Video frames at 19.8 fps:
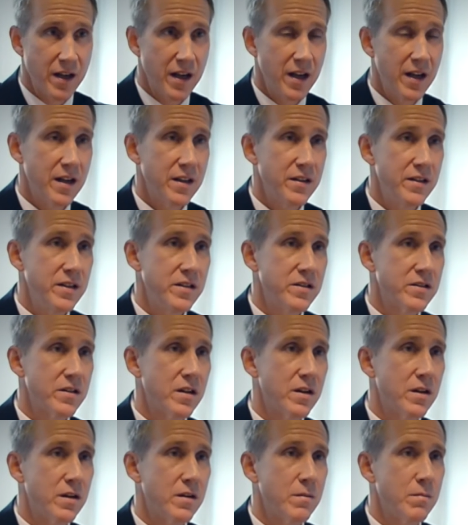and these
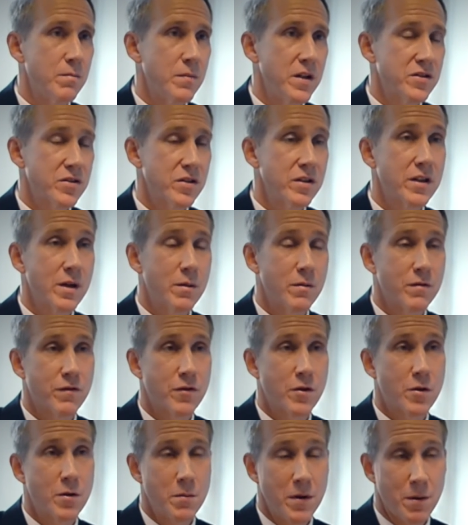are basically coming
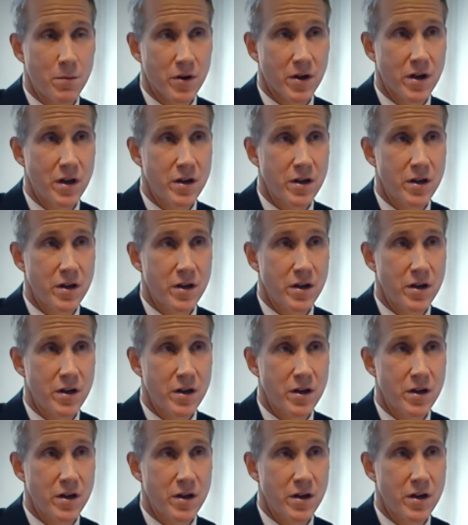from our member